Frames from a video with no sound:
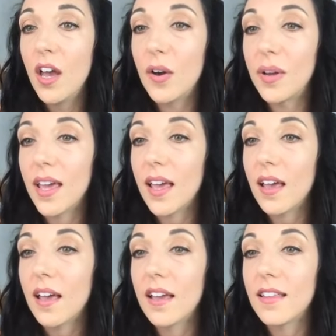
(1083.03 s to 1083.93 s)

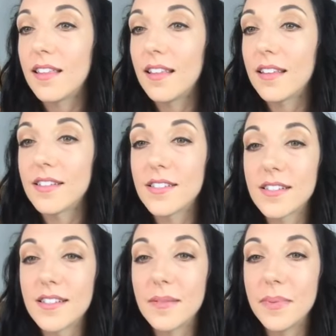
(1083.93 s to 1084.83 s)
Okay, I think it's
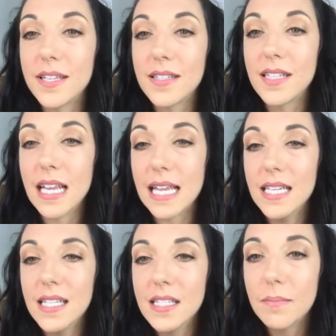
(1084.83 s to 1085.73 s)
just the bee's
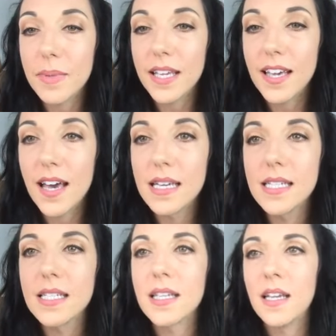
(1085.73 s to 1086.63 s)
knees,
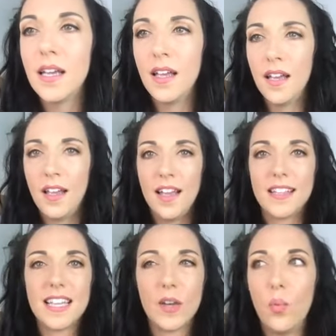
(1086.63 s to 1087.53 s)
because
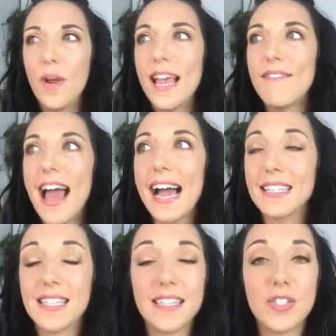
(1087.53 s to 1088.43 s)
it's like we have
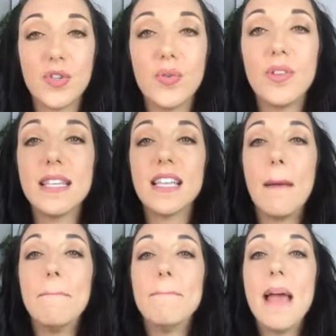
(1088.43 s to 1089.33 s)
access to this
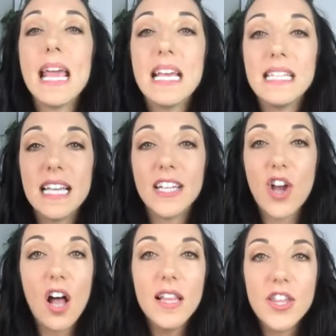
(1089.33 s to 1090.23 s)
amazing
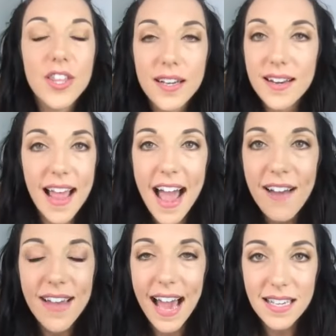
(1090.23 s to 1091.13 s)
knowledge that didn't
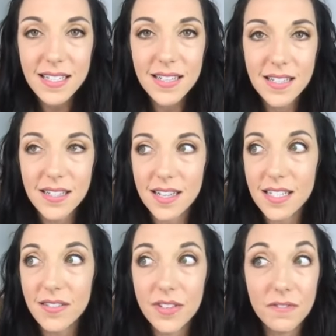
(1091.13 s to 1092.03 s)
have access to
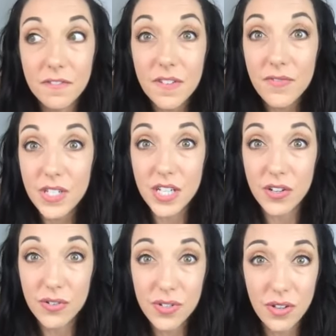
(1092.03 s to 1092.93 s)
this even 50
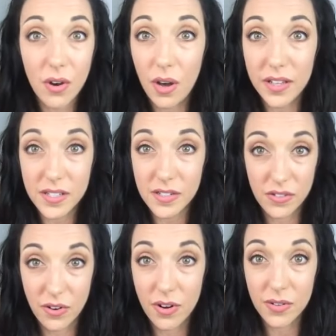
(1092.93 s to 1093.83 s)
years ago, all this
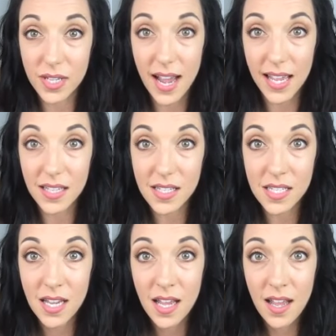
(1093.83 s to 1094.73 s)
neuroscience.